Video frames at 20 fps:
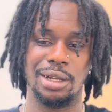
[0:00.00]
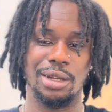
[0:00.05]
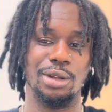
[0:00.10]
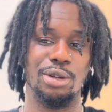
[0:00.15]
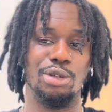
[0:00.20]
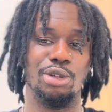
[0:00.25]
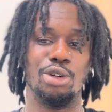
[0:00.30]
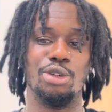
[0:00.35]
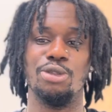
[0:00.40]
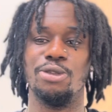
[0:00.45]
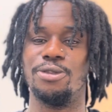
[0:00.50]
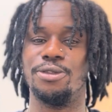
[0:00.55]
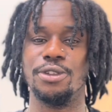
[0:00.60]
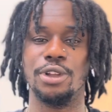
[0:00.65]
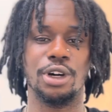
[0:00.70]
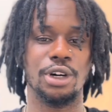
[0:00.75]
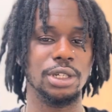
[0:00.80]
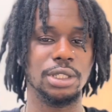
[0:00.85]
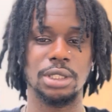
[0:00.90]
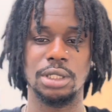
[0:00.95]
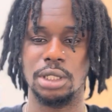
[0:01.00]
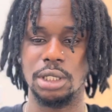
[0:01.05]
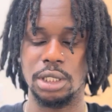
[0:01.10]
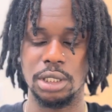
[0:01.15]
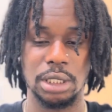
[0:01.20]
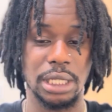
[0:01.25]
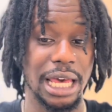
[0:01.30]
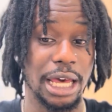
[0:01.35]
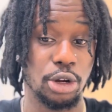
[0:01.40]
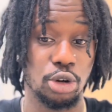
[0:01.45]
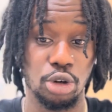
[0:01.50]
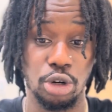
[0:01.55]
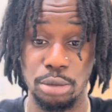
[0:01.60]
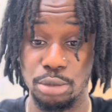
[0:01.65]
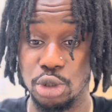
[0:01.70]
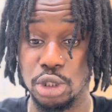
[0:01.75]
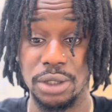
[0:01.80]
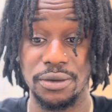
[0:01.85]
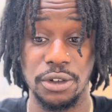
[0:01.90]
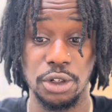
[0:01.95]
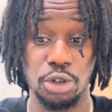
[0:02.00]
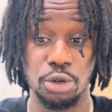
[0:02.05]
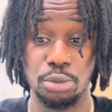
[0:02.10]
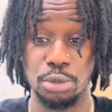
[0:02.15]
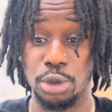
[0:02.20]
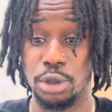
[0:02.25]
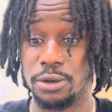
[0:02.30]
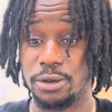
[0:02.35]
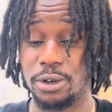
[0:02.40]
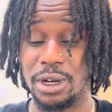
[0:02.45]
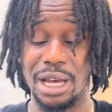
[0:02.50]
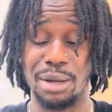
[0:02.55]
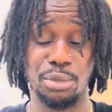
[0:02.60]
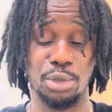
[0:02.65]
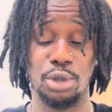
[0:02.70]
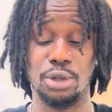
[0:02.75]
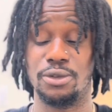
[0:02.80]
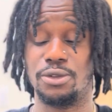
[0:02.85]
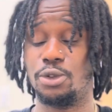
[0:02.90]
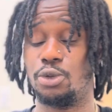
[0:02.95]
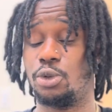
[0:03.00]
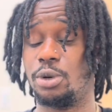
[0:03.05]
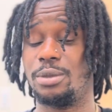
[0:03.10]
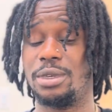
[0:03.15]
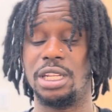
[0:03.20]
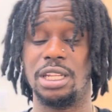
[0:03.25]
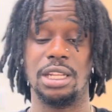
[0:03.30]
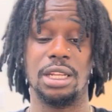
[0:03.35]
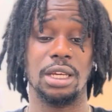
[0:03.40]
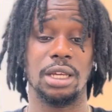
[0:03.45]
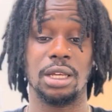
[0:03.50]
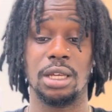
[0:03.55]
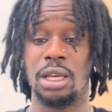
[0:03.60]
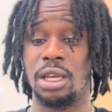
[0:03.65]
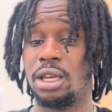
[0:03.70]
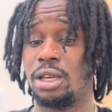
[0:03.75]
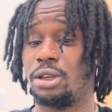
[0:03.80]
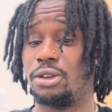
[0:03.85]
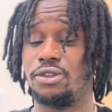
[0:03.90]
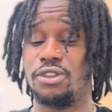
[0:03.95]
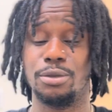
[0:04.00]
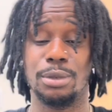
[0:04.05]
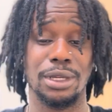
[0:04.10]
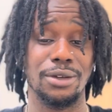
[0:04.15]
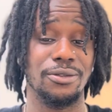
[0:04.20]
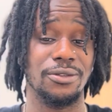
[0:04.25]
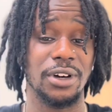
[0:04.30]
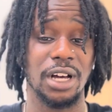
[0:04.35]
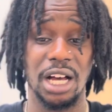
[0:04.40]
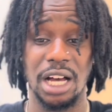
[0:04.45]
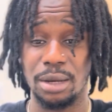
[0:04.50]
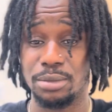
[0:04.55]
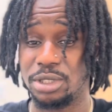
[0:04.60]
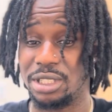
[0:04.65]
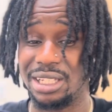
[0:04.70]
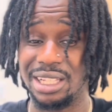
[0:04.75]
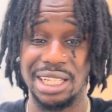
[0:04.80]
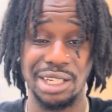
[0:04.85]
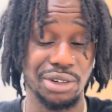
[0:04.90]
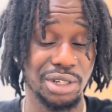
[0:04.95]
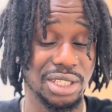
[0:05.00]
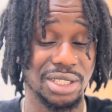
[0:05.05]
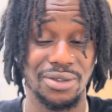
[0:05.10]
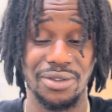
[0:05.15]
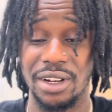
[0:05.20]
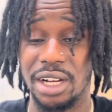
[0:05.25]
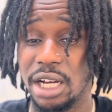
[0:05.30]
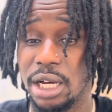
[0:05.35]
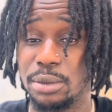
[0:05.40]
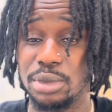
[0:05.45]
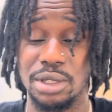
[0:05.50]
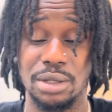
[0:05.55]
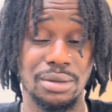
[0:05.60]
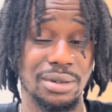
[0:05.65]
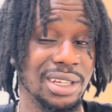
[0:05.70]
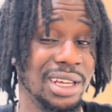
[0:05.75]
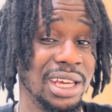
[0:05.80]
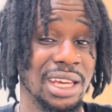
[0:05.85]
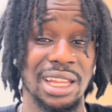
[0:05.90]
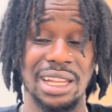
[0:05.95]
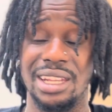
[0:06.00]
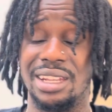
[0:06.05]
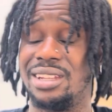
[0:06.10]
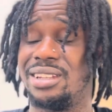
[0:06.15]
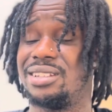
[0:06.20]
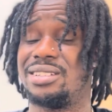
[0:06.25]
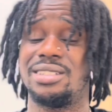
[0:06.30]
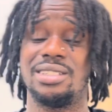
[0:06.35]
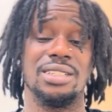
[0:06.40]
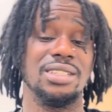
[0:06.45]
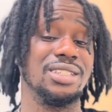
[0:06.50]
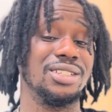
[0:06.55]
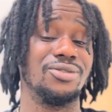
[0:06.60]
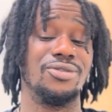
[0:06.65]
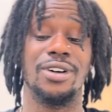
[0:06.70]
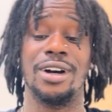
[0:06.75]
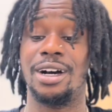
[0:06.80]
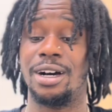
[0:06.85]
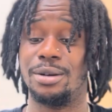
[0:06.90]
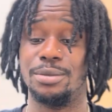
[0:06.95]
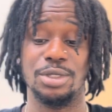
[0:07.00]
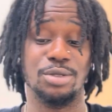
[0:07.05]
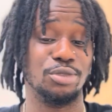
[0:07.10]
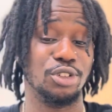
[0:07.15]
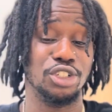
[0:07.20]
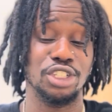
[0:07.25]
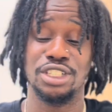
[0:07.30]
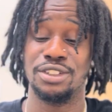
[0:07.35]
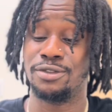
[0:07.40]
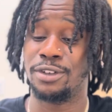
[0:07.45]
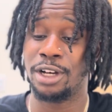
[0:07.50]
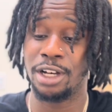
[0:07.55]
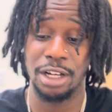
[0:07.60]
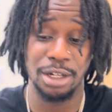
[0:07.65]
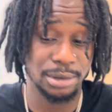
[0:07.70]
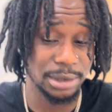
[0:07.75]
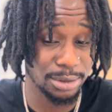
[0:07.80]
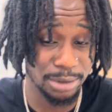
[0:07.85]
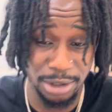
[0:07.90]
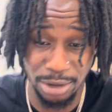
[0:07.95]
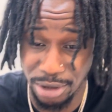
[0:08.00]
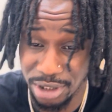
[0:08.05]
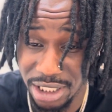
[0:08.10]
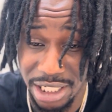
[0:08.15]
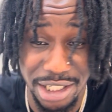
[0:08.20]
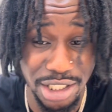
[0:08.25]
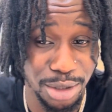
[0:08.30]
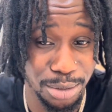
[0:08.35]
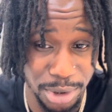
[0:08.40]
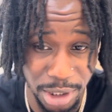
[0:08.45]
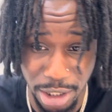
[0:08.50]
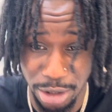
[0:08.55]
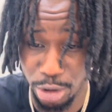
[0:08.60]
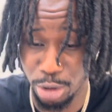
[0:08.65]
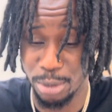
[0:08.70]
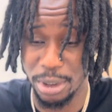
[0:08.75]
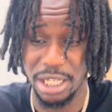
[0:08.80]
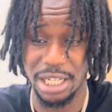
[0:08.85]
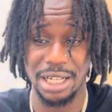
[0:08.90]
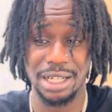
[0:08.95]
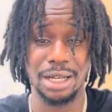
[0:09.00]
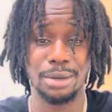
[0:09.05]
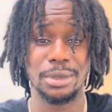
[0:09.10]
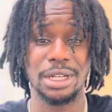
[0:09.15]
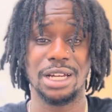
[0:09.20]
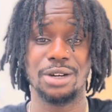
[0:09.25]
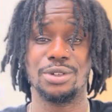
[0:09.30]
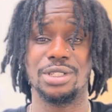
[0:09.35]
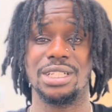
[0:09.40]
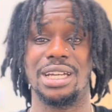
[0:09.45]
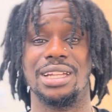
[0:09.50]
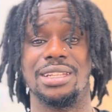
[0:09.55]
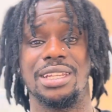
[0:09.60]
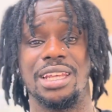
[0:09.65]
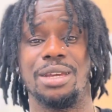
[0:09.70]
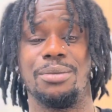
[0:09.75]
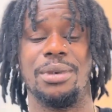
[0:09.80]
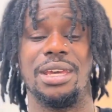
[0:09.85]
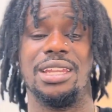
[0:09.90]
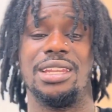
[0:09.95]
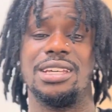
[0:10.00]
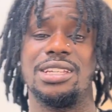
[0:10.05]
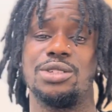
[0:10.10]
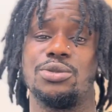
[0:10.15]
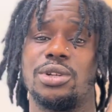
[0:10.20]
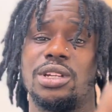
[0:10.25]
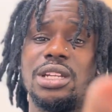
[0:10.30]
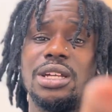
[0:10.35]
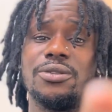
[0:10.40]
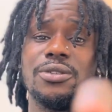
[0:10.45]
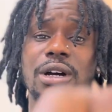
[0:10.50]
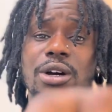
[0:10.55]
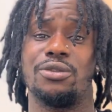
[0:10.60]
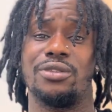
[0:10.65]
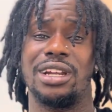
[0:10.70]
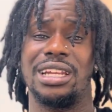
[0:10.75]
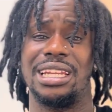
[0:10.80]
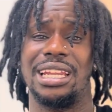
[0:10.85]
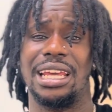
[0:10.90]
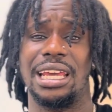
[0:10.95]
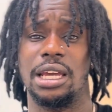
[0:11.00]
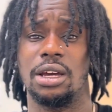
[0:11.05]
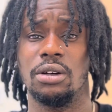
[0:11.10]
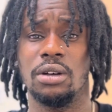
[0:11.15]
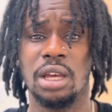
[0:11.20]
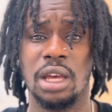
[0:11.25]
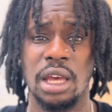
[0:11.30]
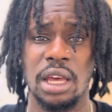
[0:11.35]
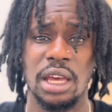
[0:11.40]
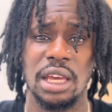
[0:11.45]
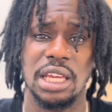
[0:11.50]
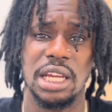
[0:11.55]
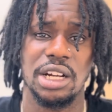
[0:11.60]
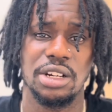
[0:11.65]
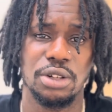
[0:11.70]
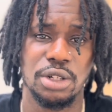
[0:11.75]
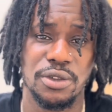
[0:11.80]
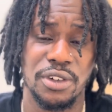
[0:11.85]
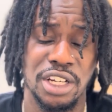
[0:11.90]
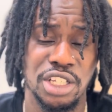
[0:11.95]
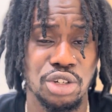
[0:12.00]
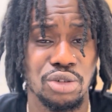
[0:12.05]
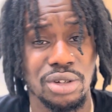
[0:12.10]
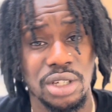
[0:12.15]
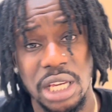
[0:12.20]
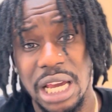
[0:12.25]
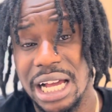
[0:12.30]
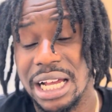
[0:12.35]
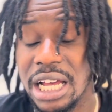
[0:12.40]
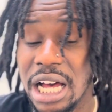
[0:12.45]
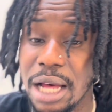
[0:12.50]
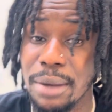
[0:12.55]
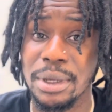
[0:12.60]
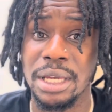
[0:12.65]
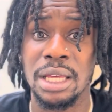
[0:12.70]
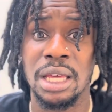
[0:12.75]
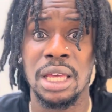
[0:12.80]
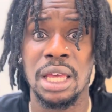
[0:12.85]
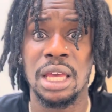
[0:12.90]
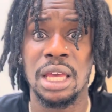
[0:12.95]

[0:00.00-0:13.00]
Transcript: No flaws in this at all. Music video beautiful. Have beautiful women in there. You feel me? Vibes, lyrics, vibes. This vibes, bro. This vibes, bro. Shout out to Blanco, man. Y'all comment down what y'all think, man. Dance with the devil out right now. Y'all already know the vibe. Yo, y'all comment.